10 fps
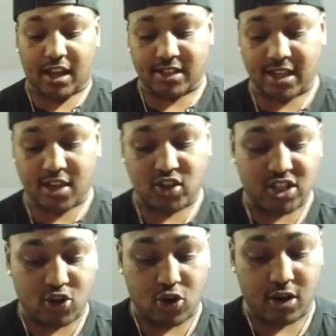I said, you're
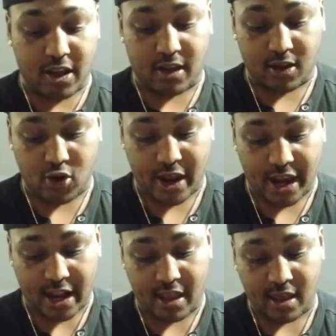just gonna go
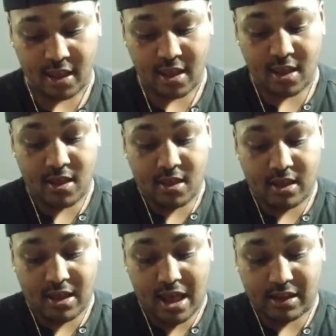ahead and
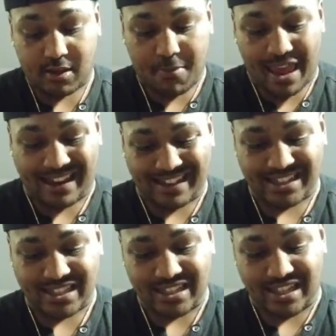cock it back
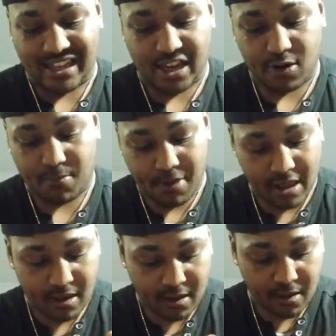just a little
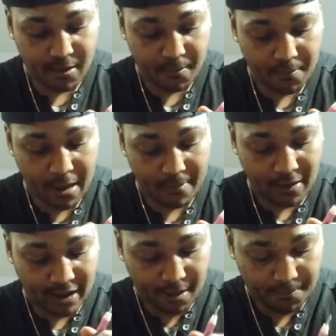bit, pop
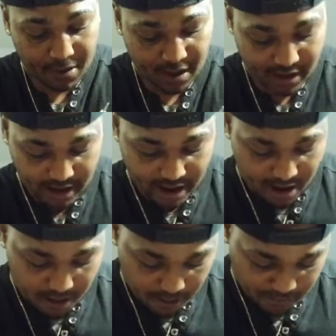out that pin there,
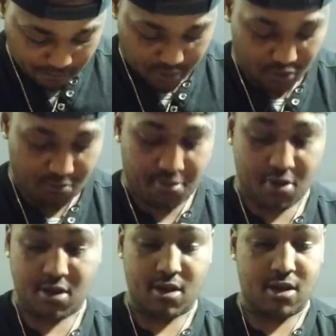boom,
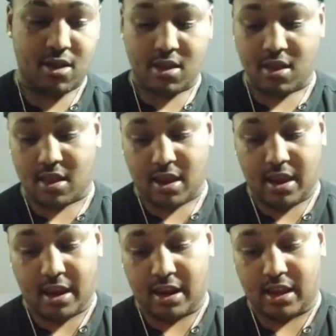
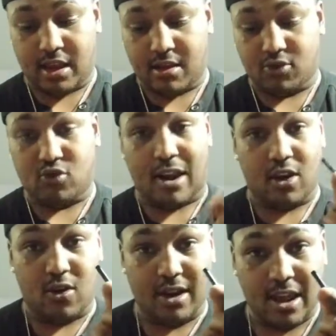and it comes right
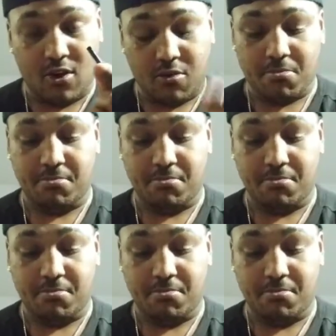on out.